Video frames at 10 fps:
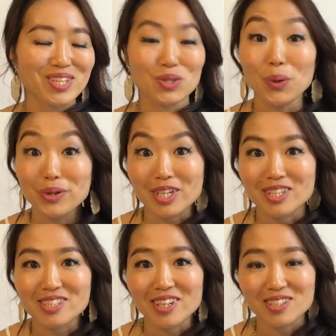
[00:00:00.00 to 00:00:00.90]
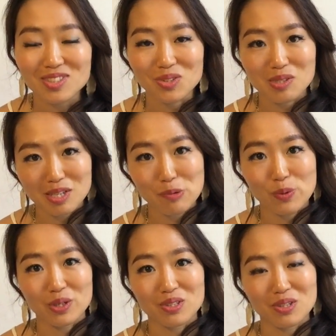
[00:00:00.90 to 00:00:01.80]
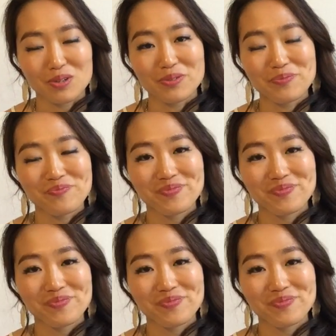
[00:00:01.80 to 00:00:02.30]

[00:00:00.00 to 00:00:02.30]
totally change to someone new.